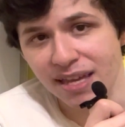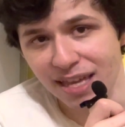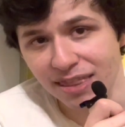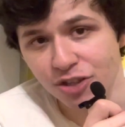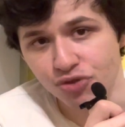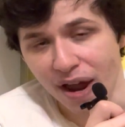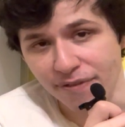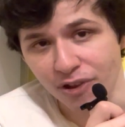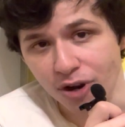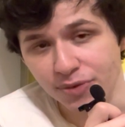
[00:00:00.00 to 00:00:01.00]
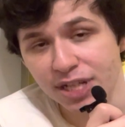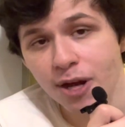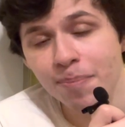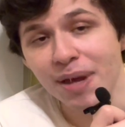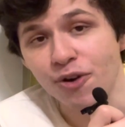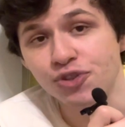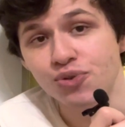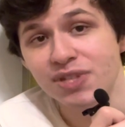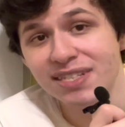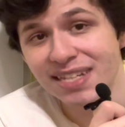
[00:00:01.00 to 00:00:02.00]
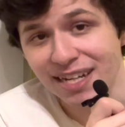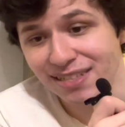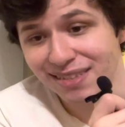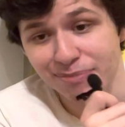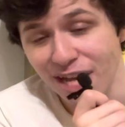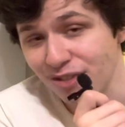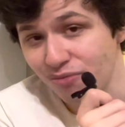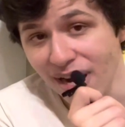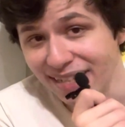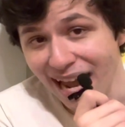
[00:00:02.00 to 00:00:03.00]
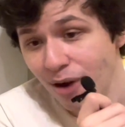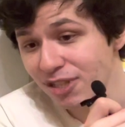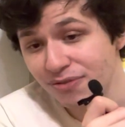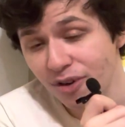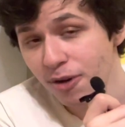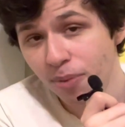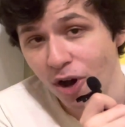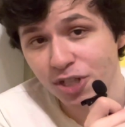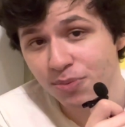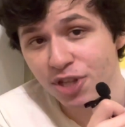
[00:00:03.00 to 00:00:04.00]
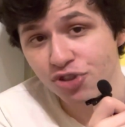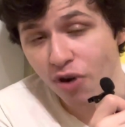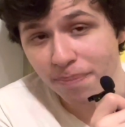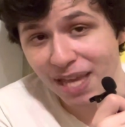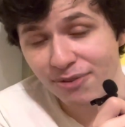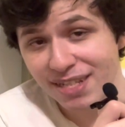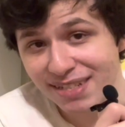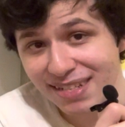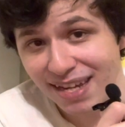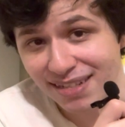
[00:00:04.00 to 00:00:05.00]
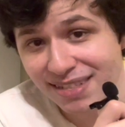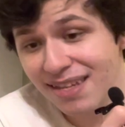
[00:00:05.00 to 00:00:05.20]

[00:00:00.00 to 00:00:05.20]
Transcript: in the draft lottery compared to sixth because right now it's very possible they drop down to sixth,